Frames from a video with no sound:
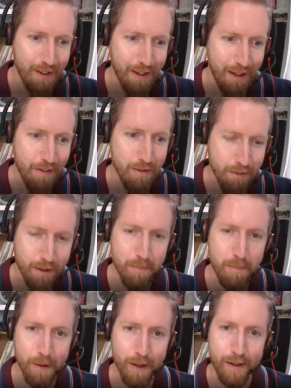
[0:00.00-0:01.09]
isn't
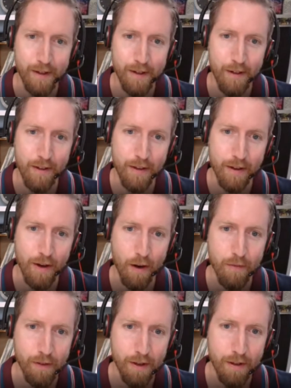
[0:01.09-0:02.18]
complete, and
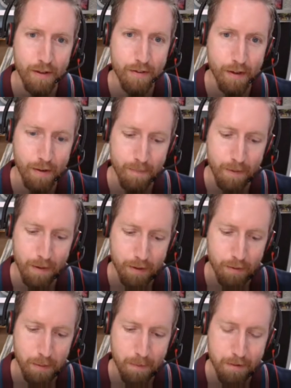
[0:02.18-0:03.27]
often is, it
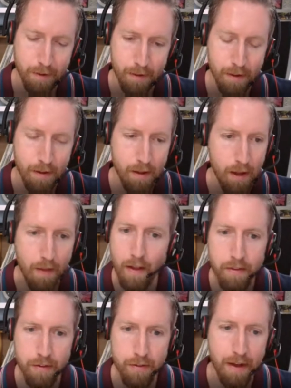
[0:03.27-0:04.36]
could be missing. And
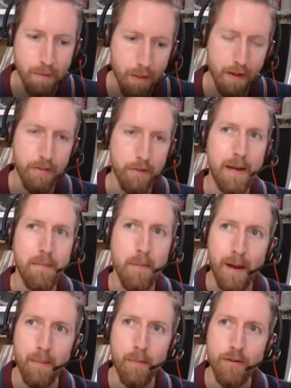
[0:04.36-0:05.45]
that's the same, whether that's a paper
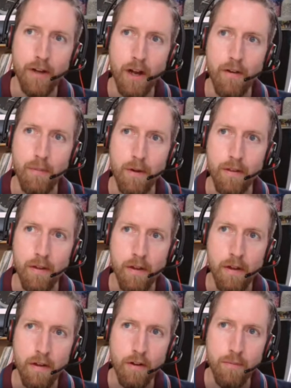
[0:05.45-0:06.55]
map we're sharing with
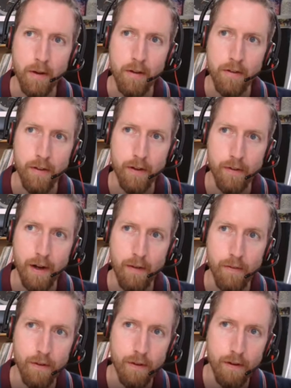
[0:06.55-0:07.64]
responders on the
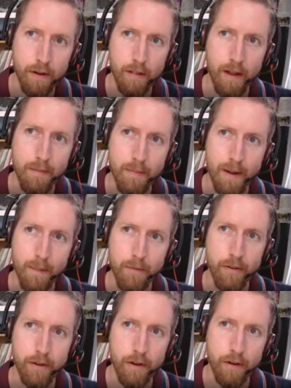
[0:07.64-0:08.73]
ground or online maps
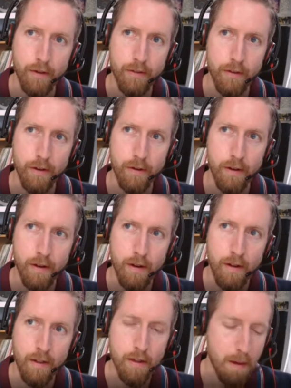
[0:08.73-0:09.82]
that go through
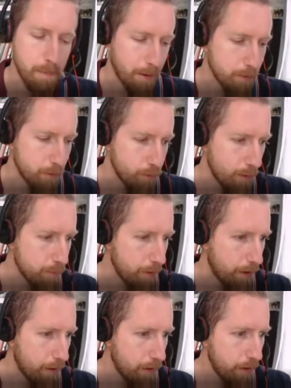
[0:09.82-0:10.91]
the MapAction
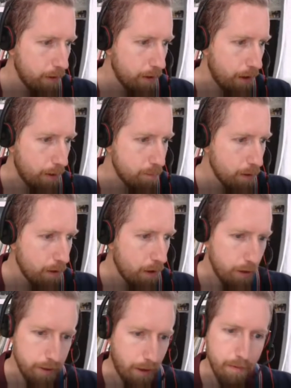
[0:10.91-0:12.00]
website. And
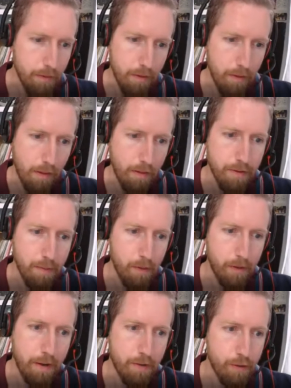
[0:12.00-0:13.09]
the same with
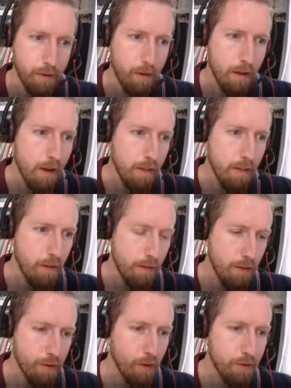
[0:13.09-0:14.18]
the data as well.
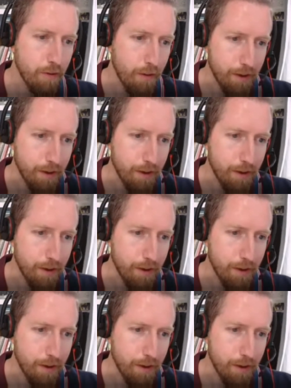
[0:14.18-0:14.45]
There's also that